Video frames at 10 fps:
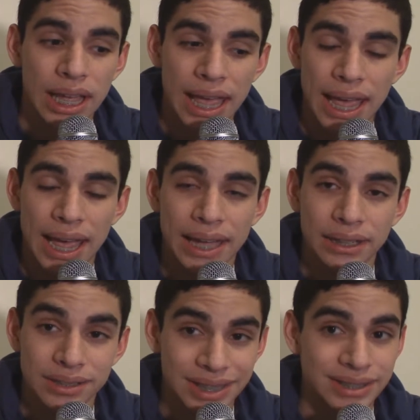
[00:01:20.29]

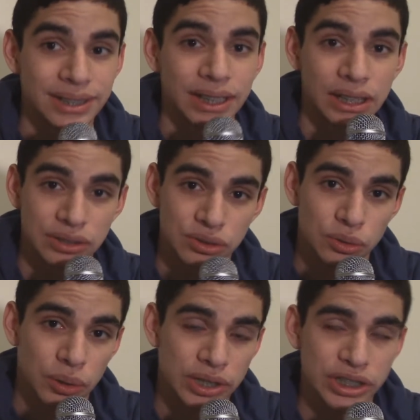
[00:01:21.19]
and 16 gigs of
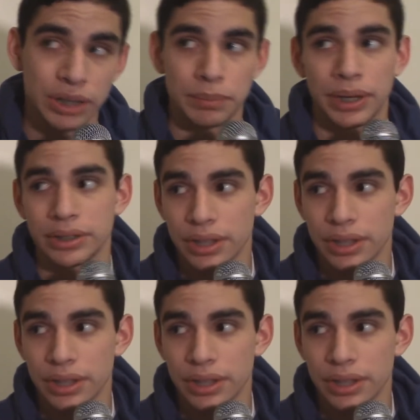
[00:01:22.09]
storage compared